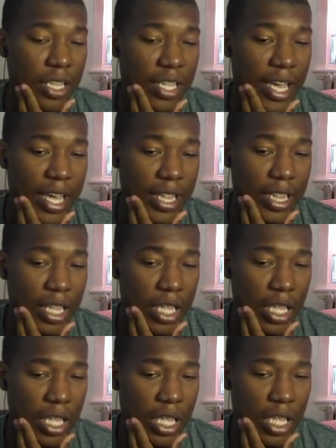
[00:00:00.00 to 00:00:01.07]
that,
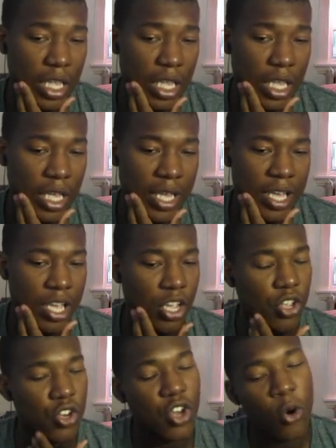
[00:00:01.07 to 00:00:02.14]

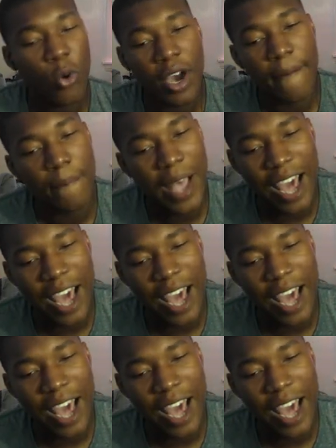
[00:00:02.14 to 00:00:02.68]
you know what?